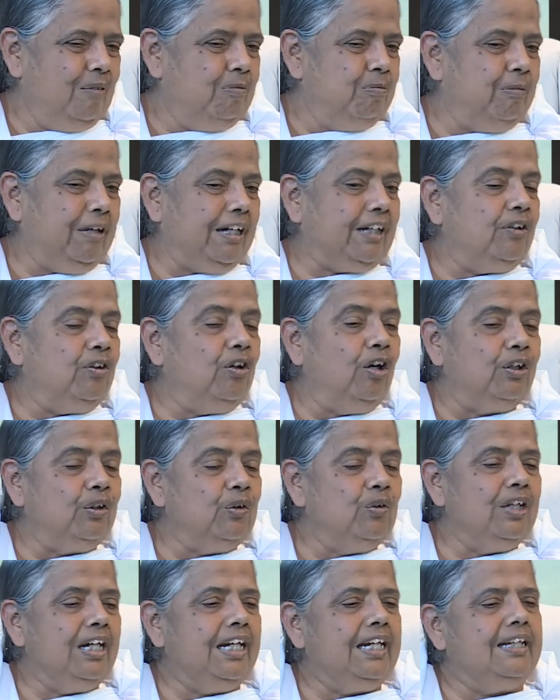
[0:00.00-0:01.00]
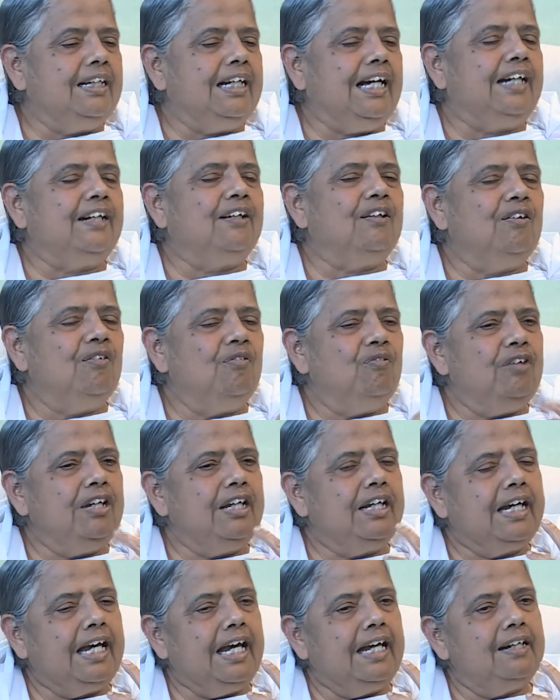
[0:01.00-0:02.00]
But not only that,
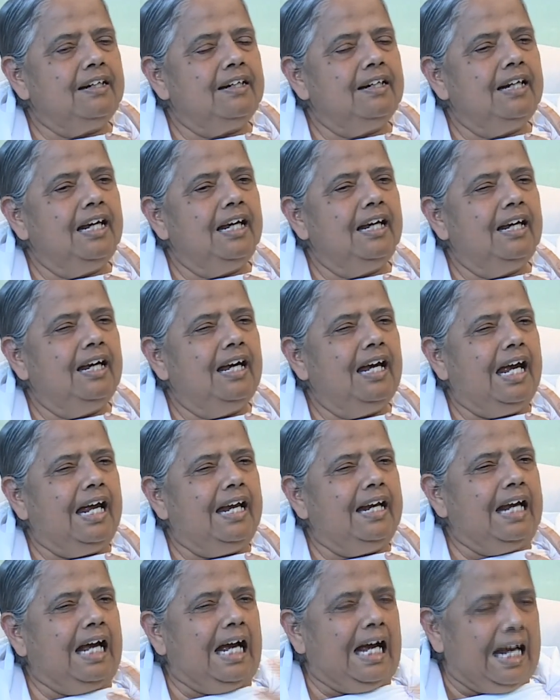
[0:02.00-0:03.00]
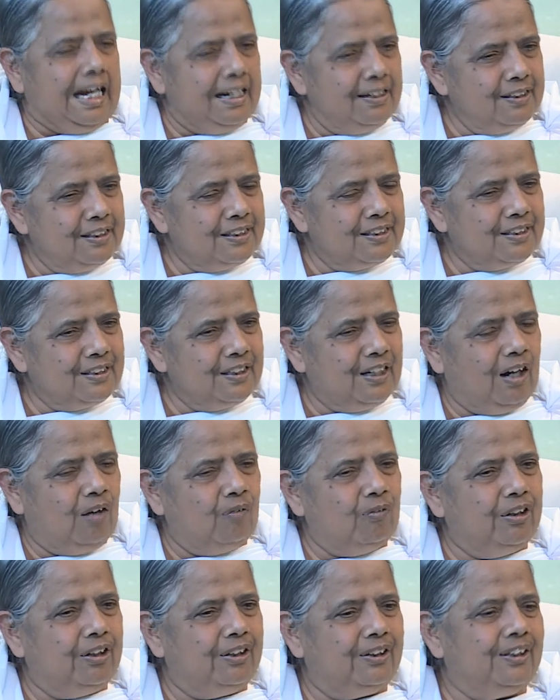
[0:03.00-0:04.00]
we can enhance
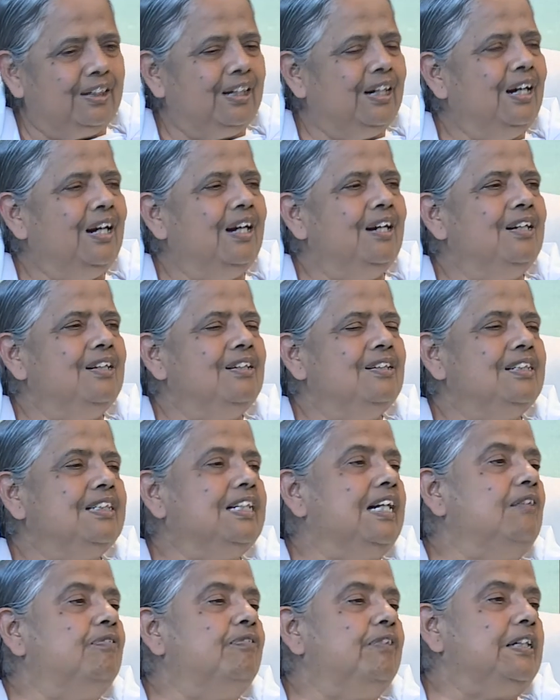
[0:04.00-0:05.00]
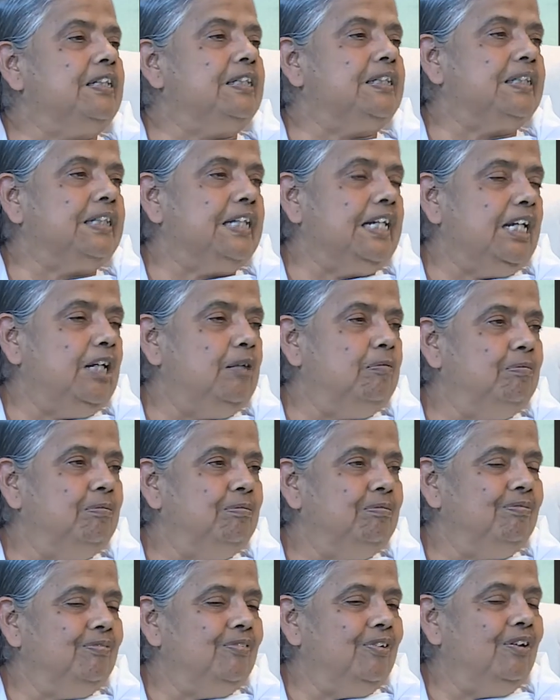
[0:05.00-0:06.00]
our
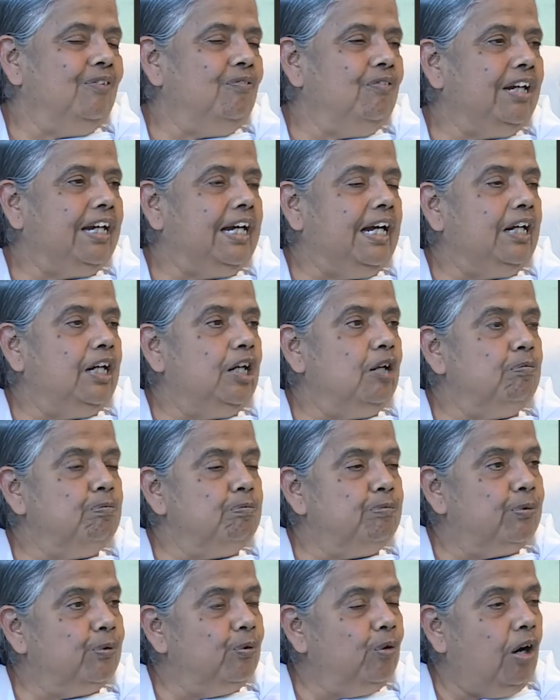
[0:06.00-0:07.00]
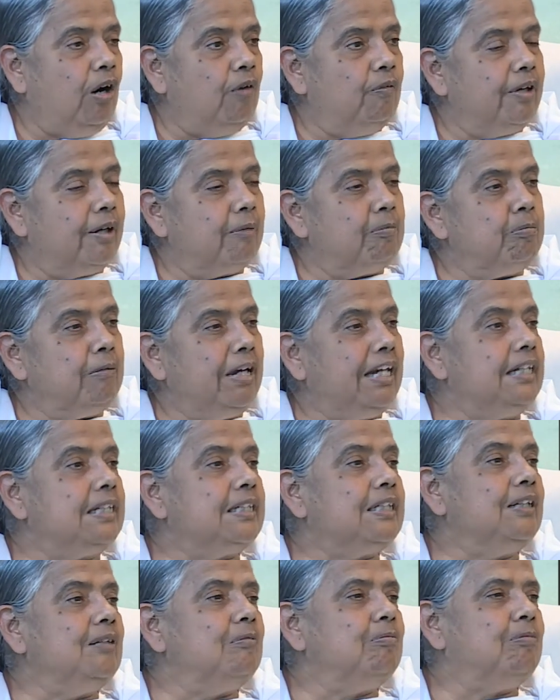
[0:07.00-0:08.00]
self-esteem, we can improve our mental